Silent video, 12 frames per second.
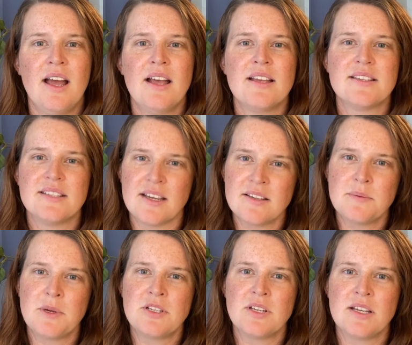Cell
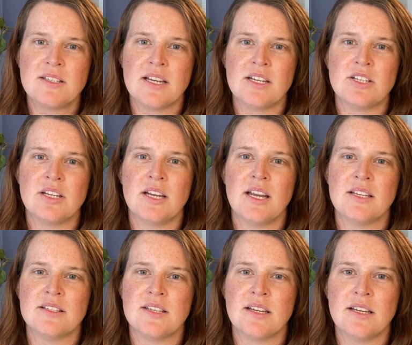specialisation is
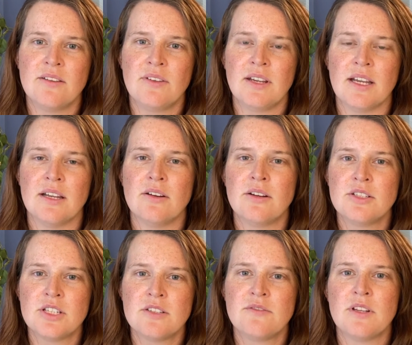significant not
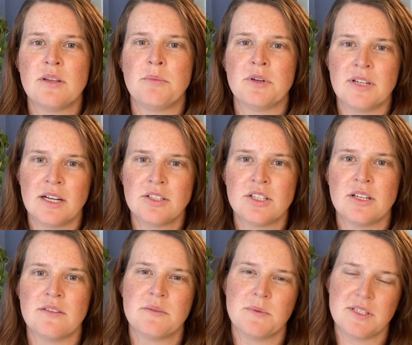just for the production
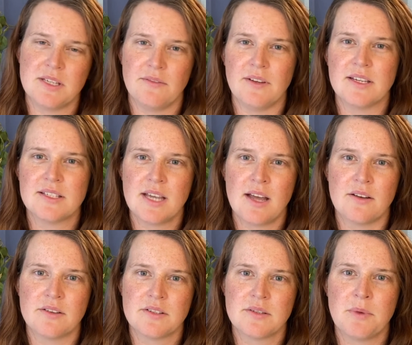of specific
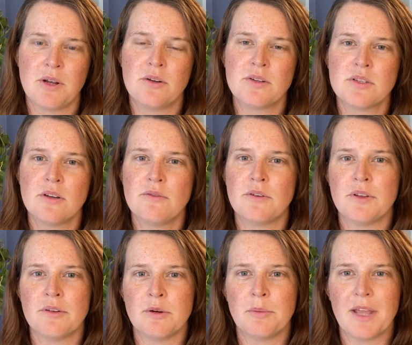cells, but also for
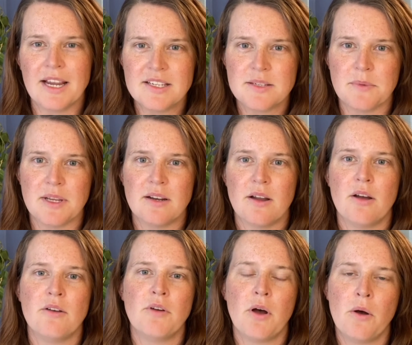the replacement
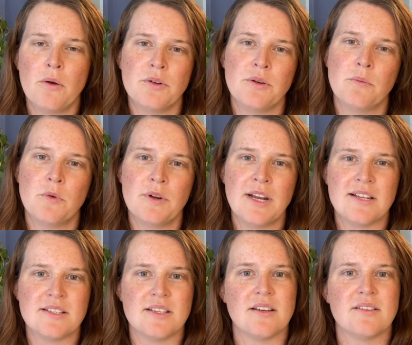of old and worn-out
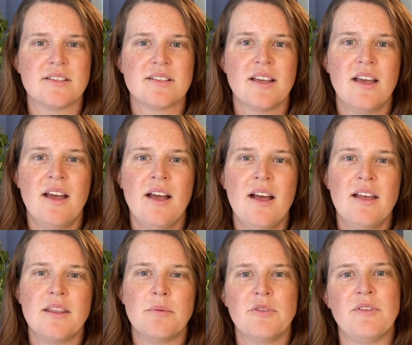cells,
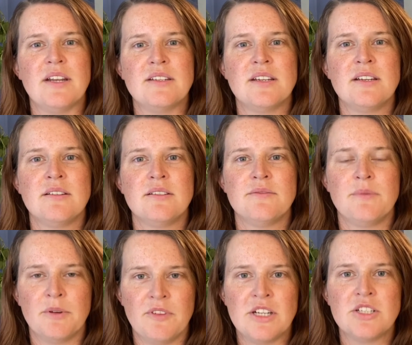the
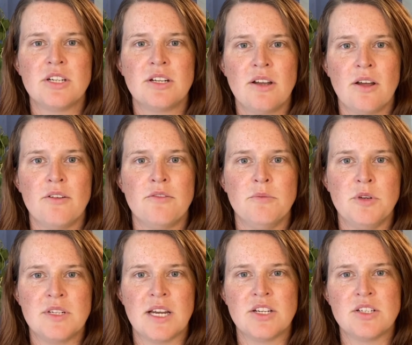prevention of
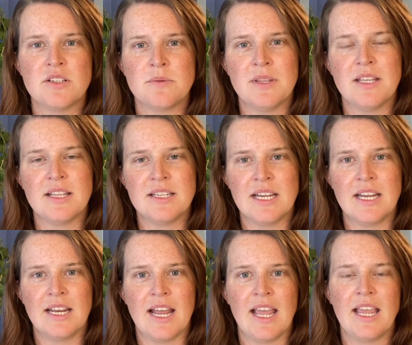mutations within the
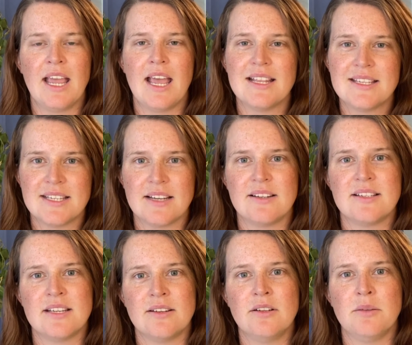DNA, and
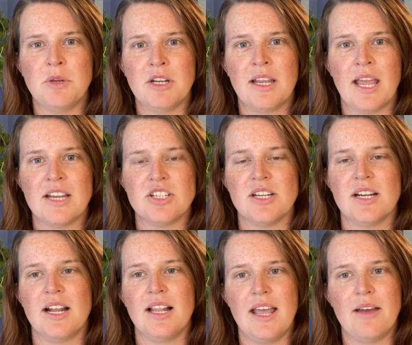cell-to-cell communication,
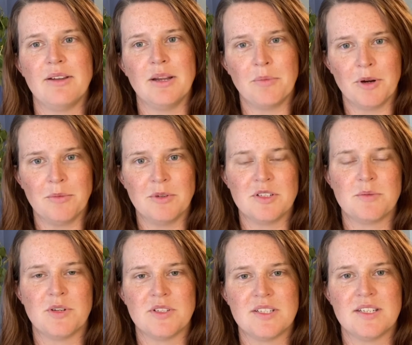allowing appropriate
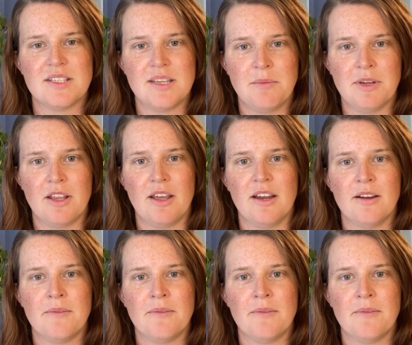response to stimuli.